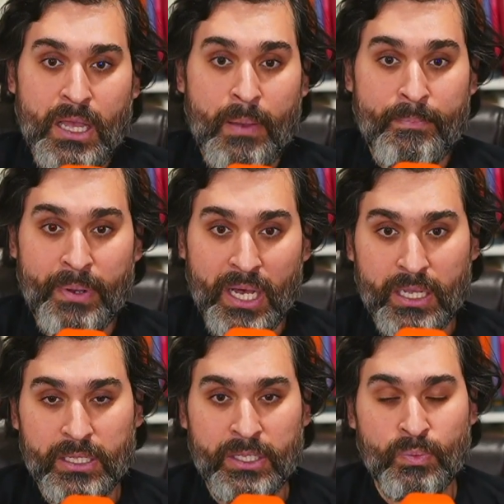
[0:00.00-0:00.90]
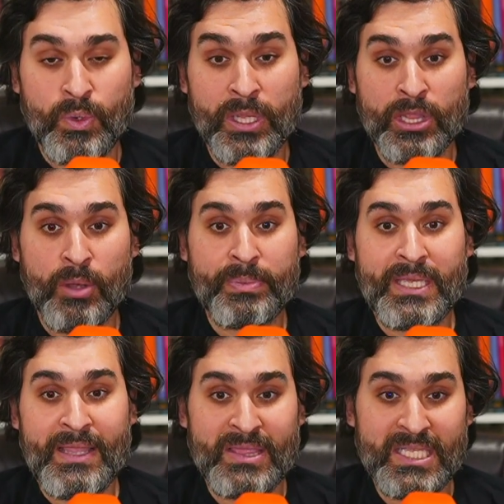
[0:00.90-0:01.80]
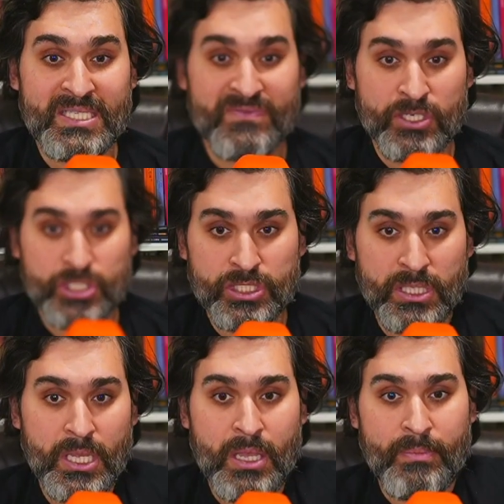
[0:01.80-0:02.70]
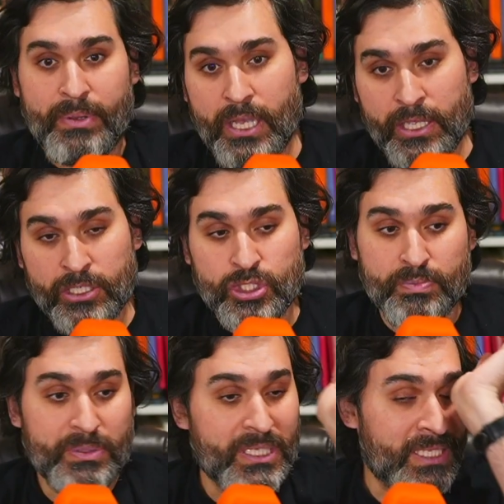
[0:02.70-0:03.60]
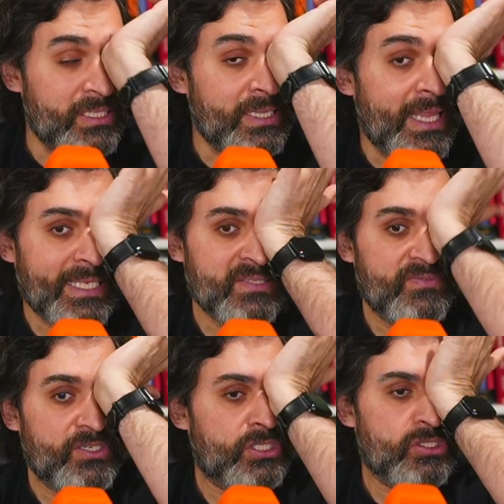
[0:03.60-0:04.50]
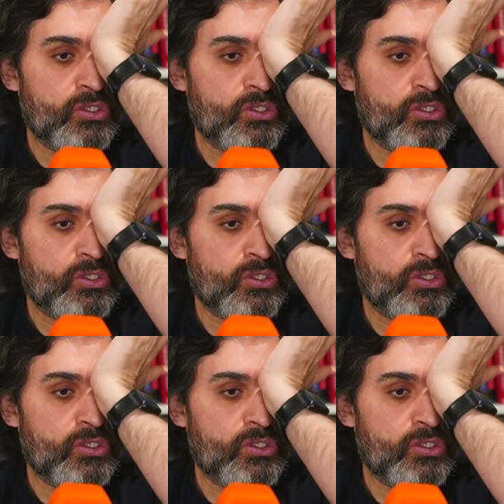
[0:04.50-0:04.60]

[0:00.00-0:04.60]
but it will not be in this version, but it should be in the next version.